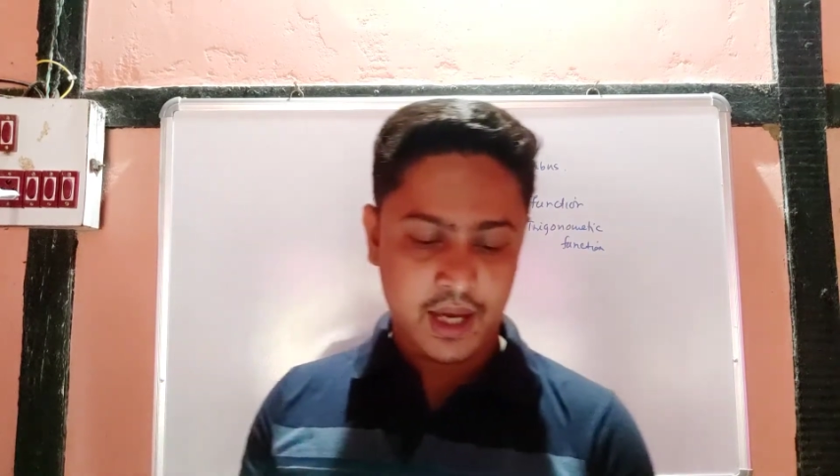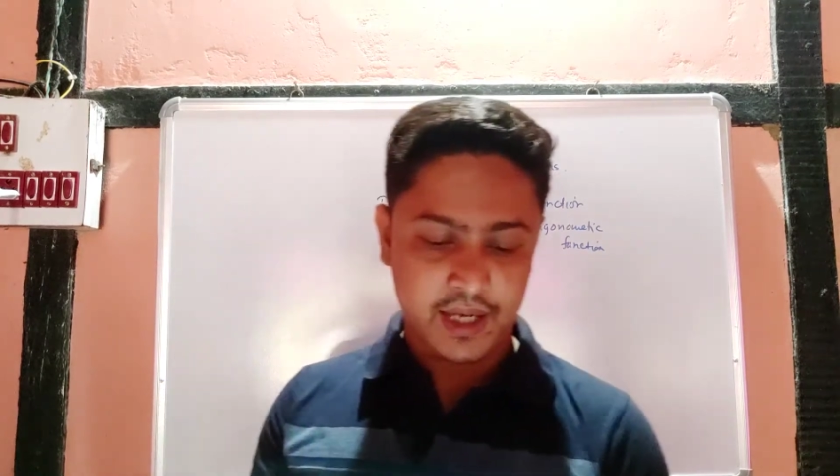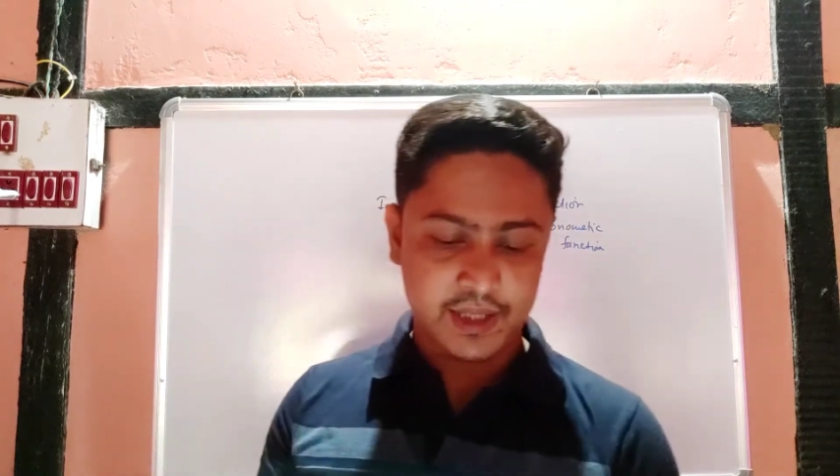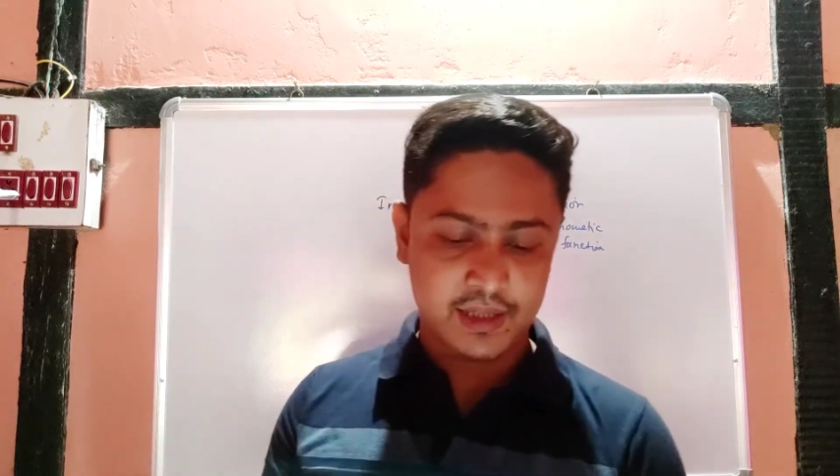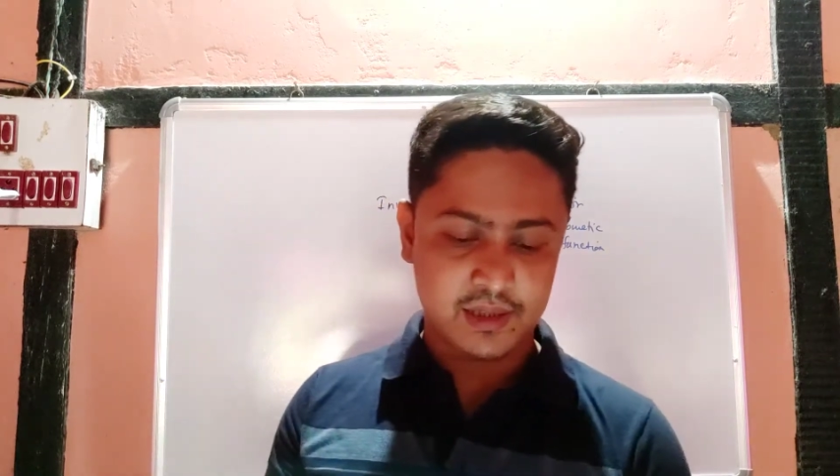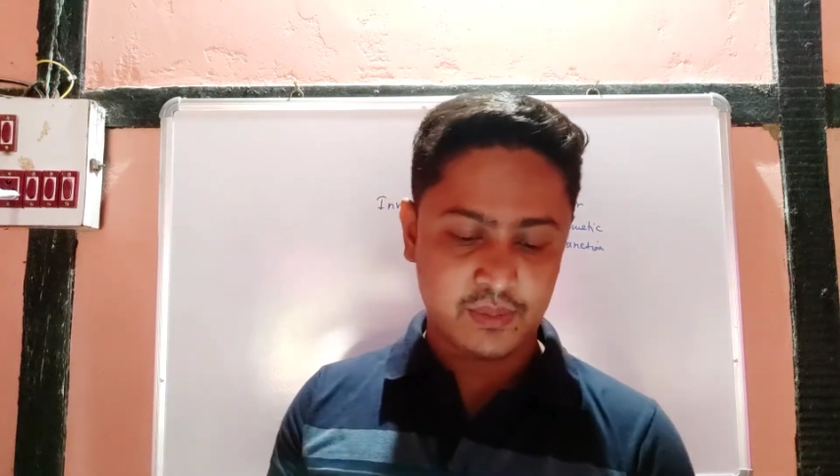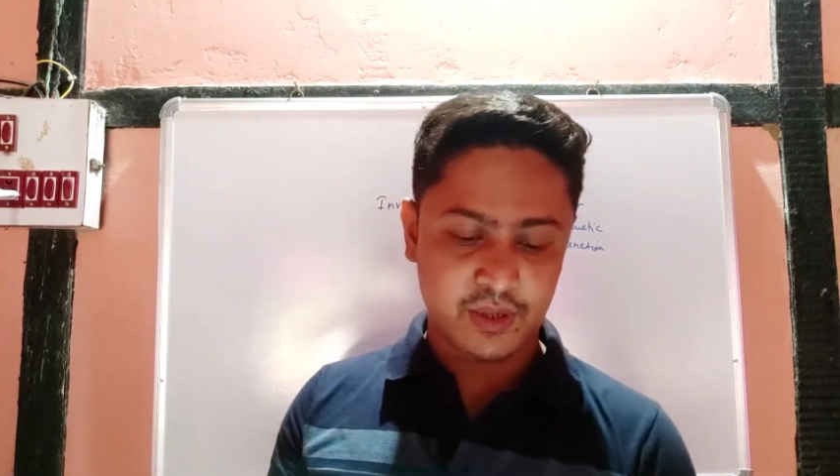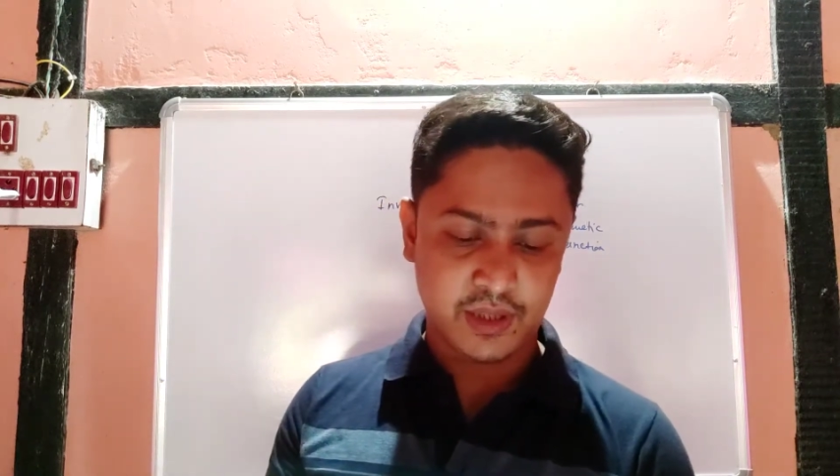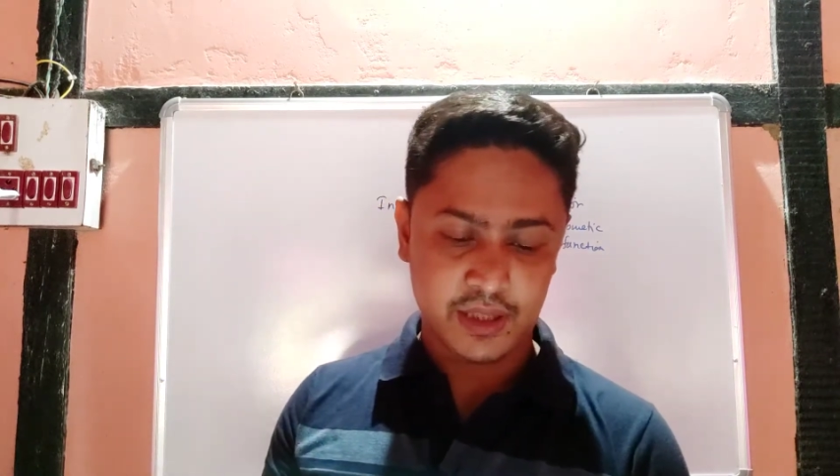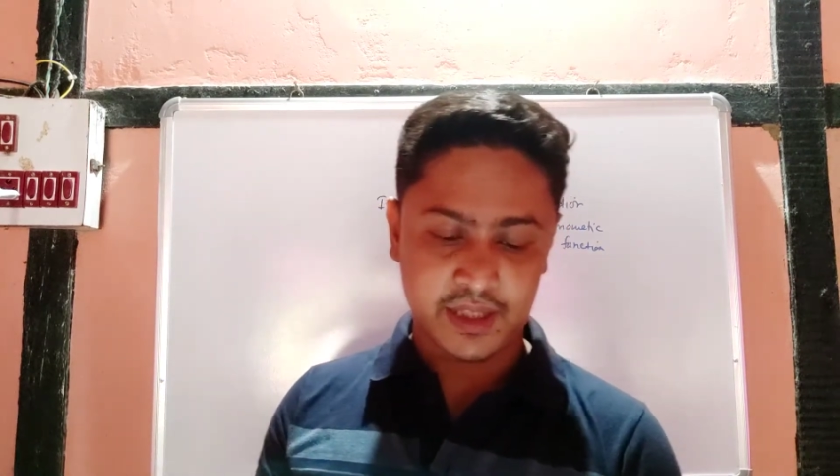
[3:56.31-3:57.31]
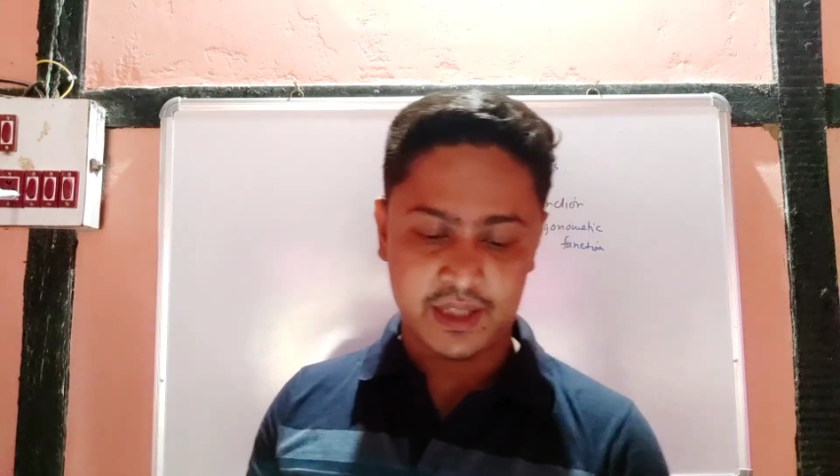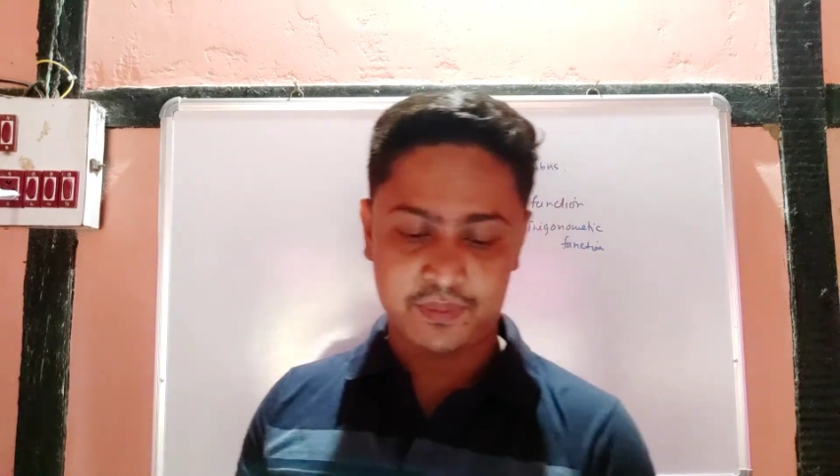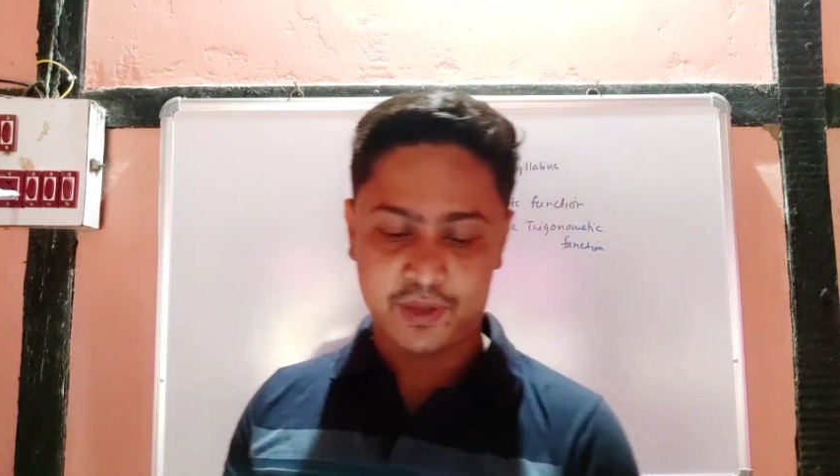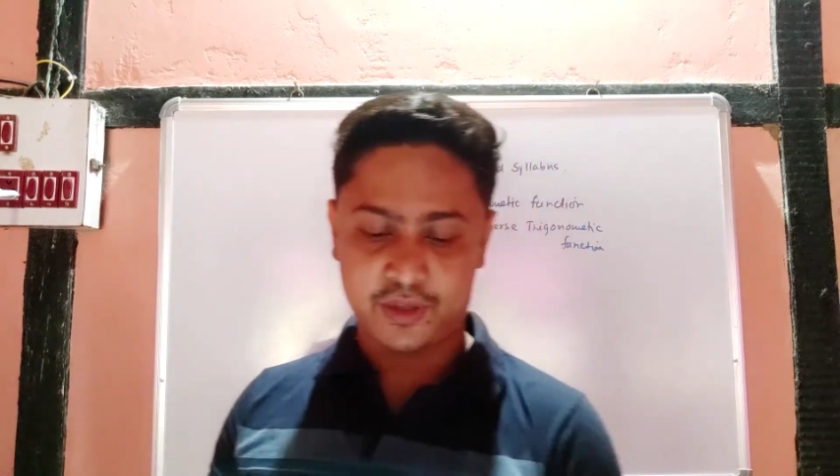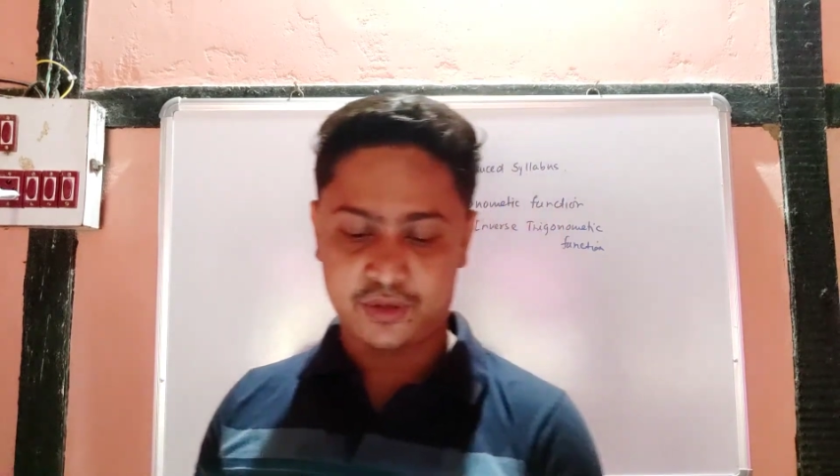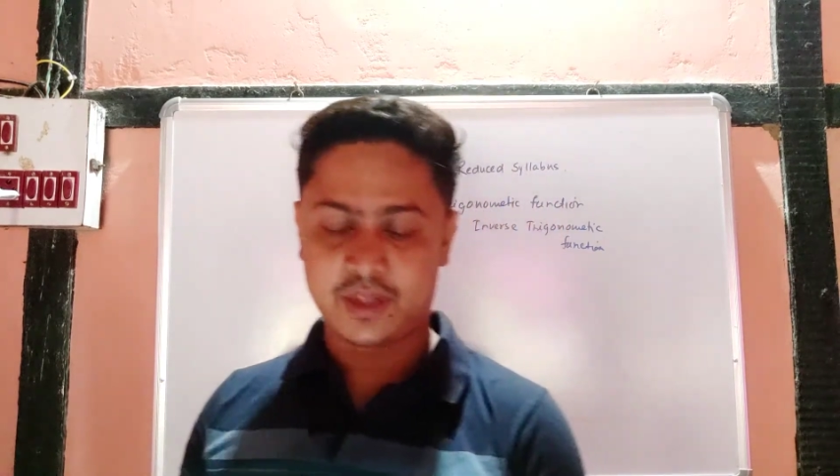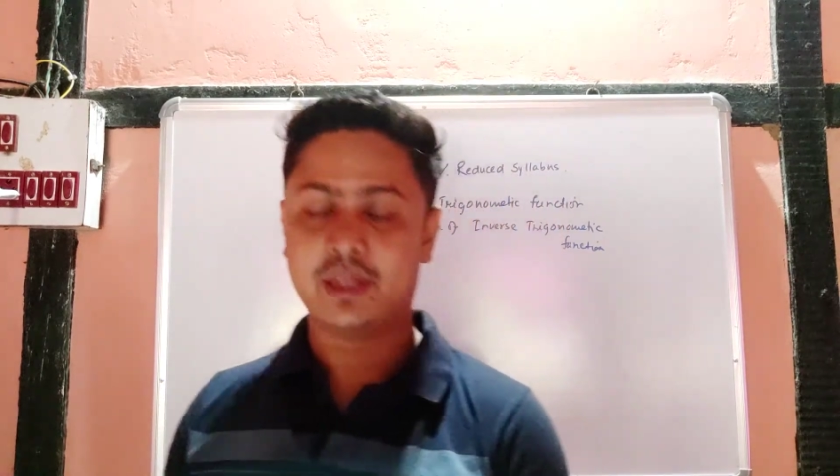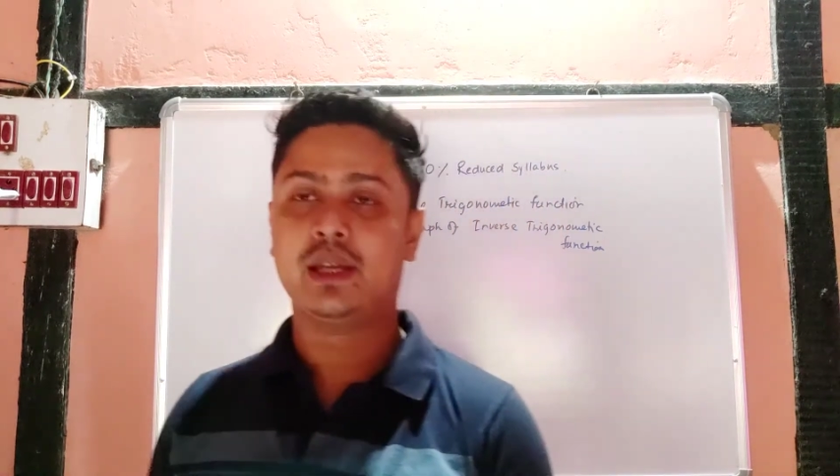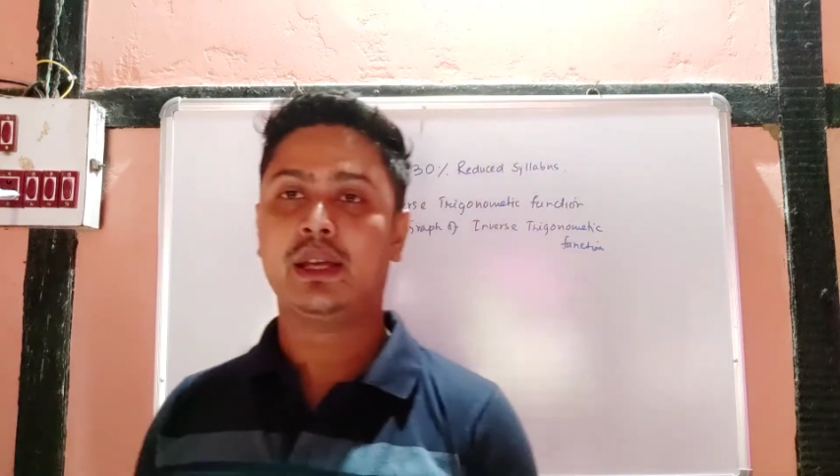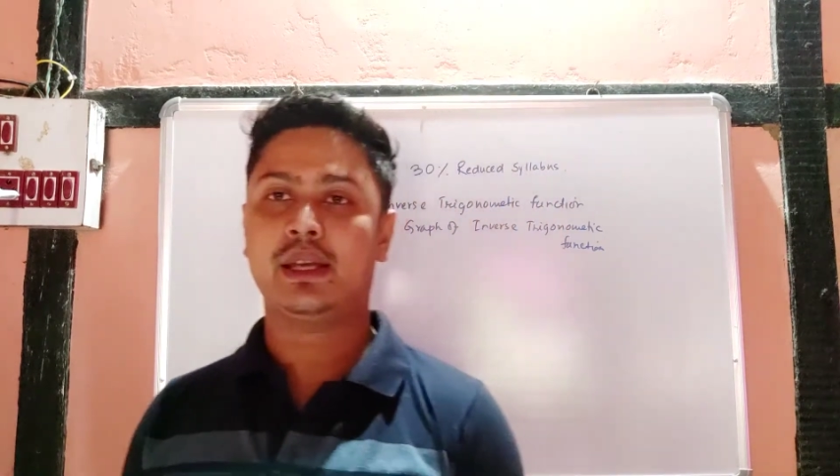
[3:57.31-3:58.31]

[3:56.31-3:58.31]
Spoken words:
and their geometrical interpretation